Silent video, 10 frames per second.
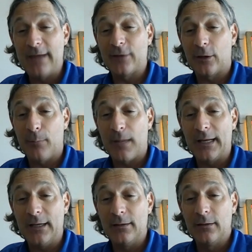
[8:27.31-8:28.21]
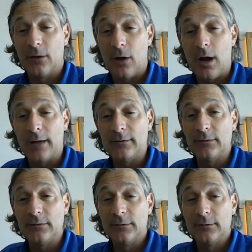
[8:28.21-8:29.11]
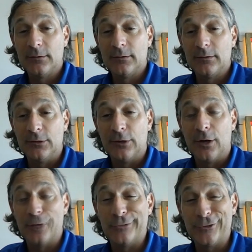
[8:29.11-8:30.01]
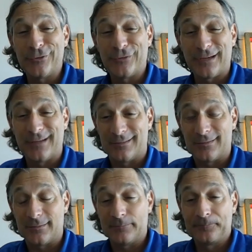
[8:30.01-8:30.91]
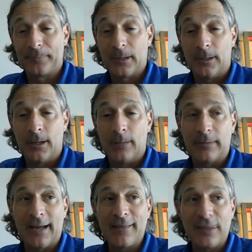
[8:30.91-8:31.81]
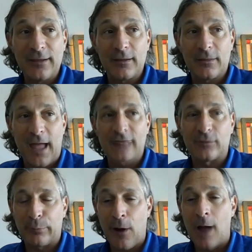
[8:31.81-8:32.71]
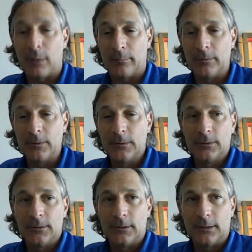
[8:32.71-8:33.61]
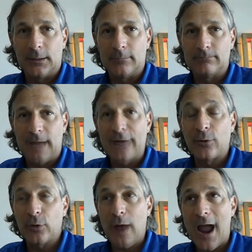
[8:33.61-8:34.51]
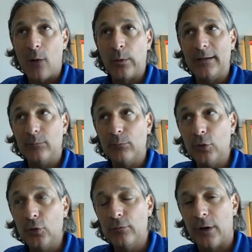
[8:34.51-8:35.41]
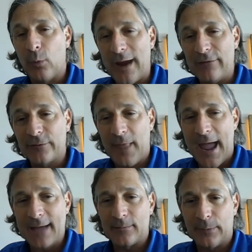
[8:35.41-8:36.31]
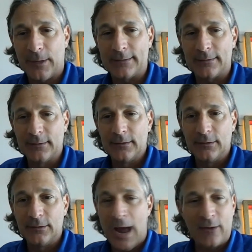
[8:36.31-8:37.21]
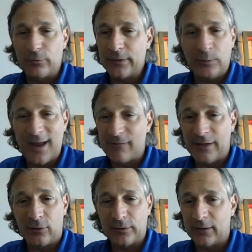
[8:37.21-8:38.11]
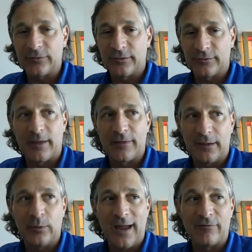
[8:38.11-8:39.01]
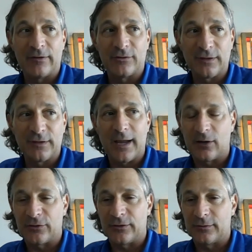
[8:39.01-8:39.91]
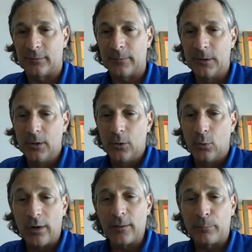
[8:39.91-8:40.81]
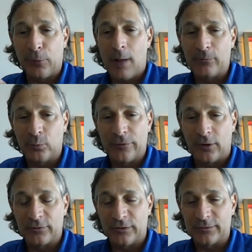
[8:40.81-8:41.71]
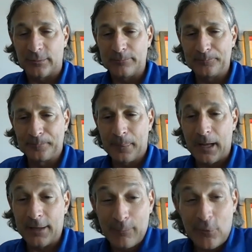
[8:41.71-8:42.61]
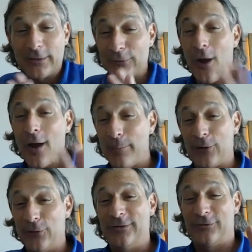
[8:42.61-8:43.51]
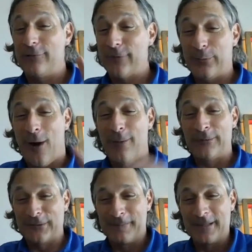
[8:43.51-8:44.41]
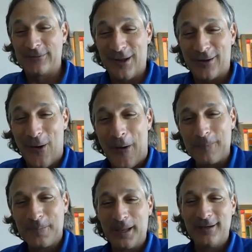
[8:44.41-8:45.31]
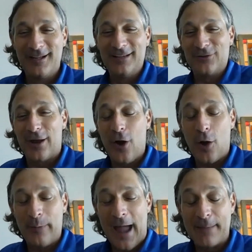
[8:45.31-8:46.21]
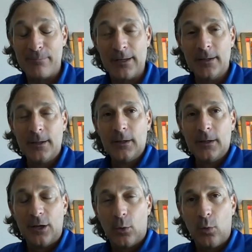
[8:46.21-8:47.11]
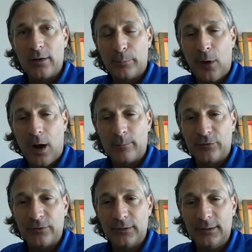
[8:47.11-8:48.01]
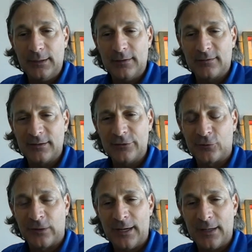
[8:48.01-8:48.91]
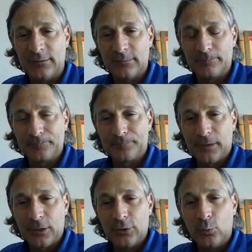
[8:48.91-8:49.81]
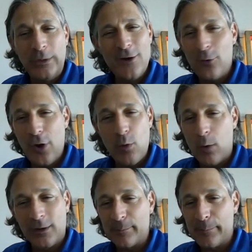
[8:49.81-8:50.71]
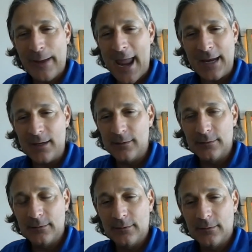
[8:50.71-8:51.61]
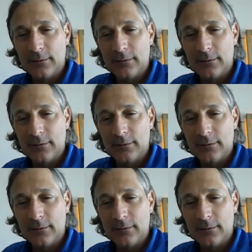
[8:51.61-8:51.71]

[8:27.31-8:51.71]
They make their money on you know your sickness, um, and I think that's a problem. Um, I don't know how we move away from that, but you know, I don't think we have a healthcare system. I think we have a sick care system. One of the problems with our system, and I'm going to talk about good stuff. I promise you, it's not all it's not all bad, but you know, one of the problems in this industry is we don't know what we're going to pay